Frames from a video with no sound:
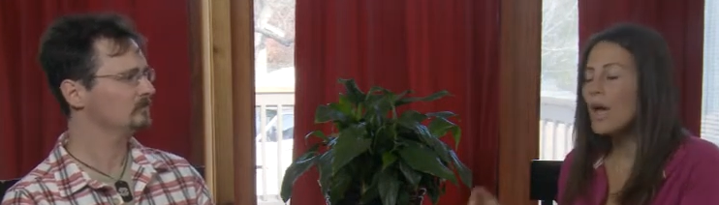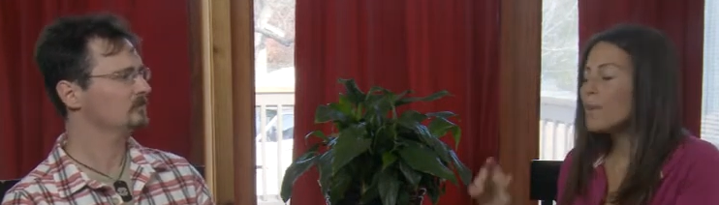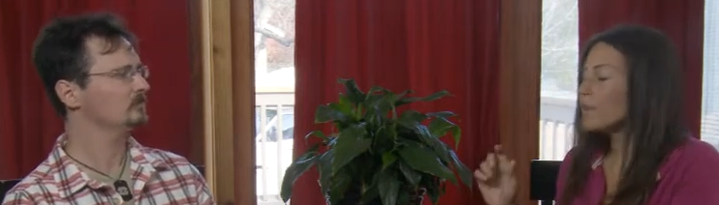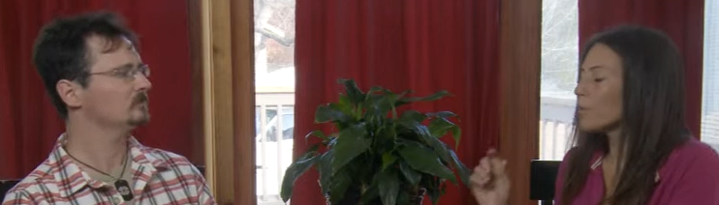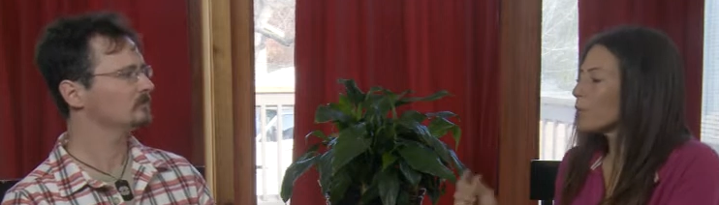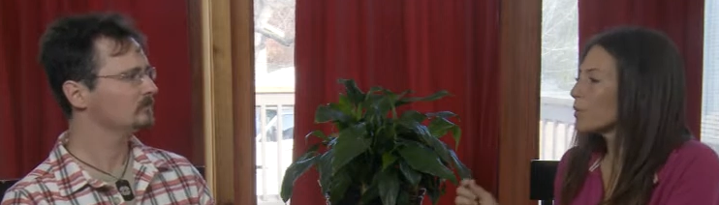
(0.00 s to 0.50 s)

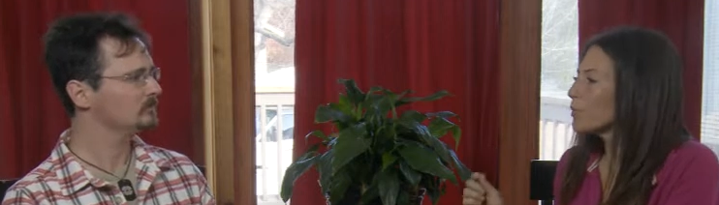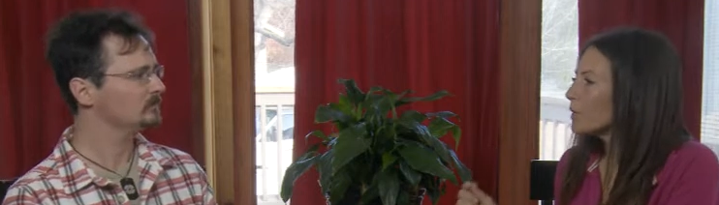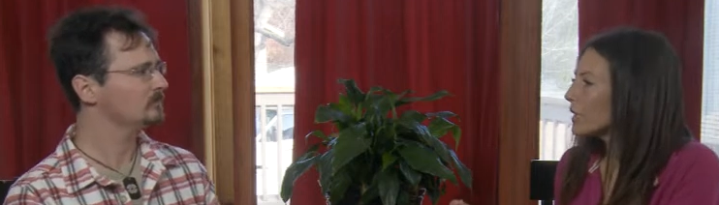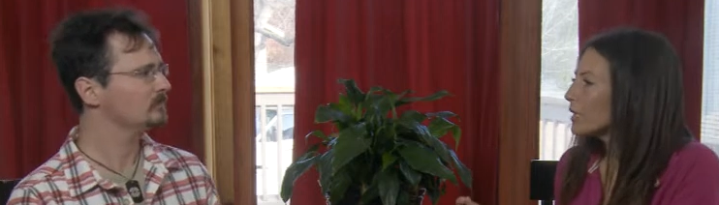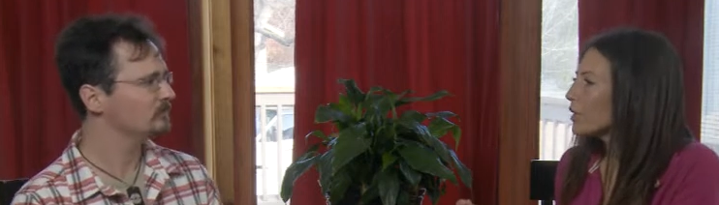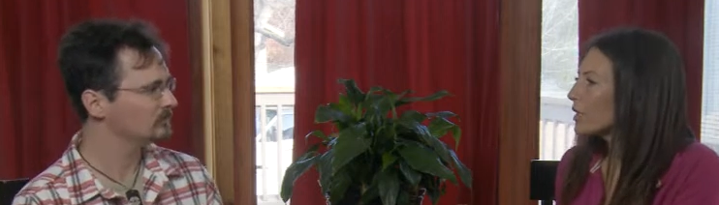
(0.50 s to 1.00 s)
Speaker 1: But when we
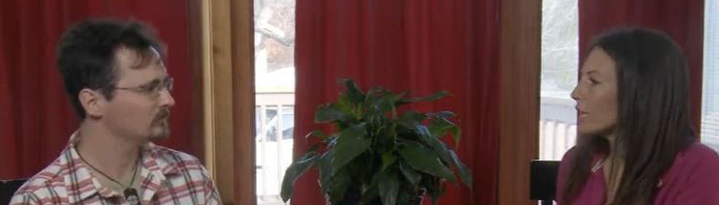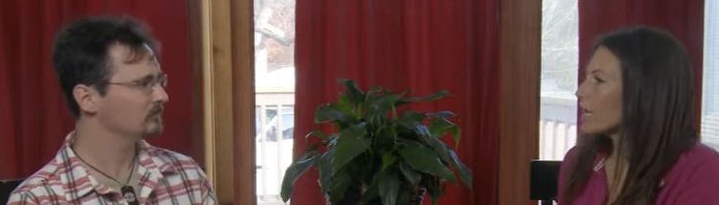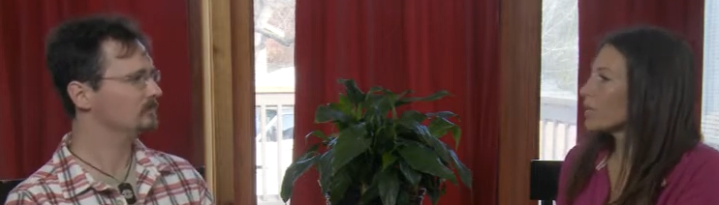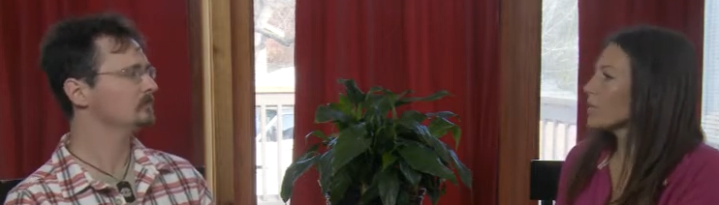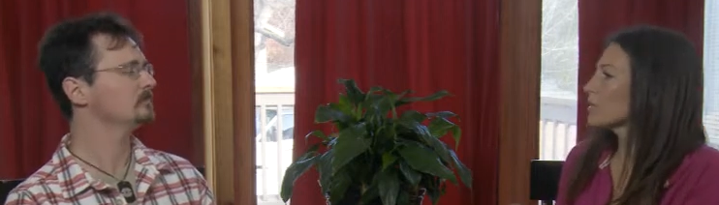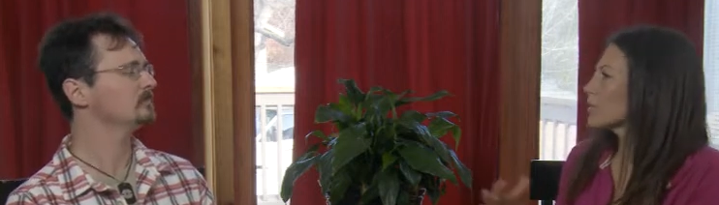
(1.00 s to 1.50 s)
really look at
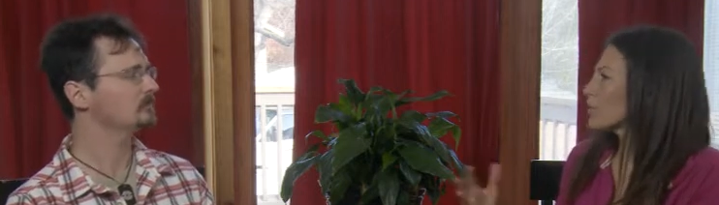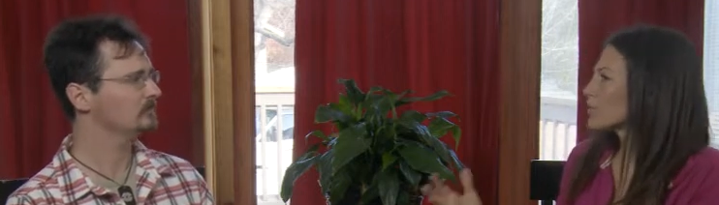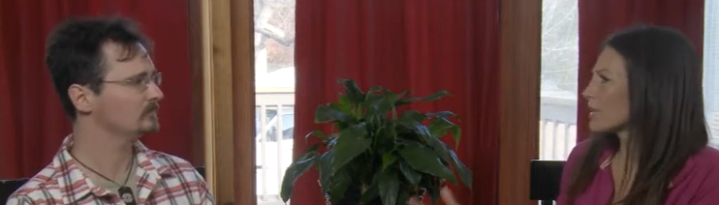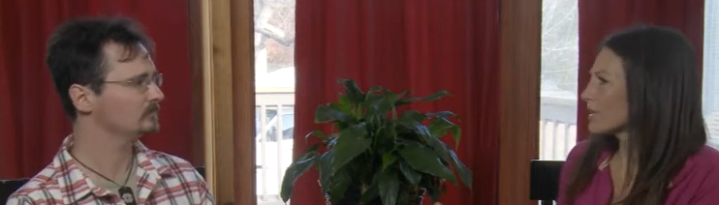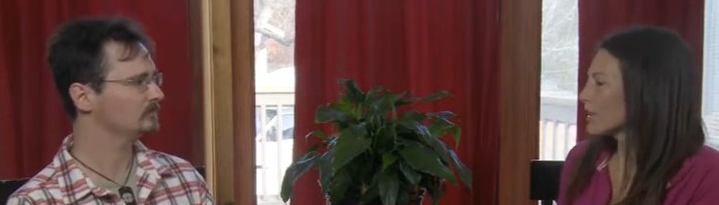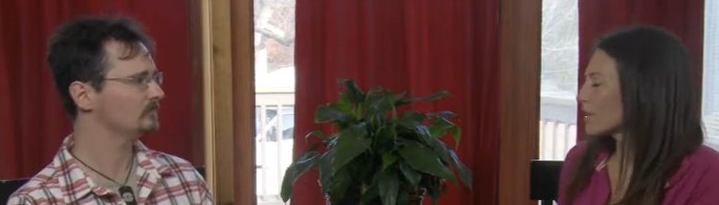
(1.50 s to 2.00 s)
it,
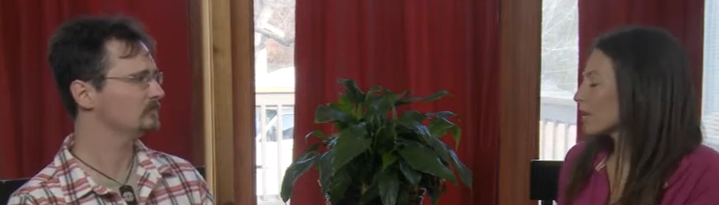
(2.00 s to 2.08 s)
especially in the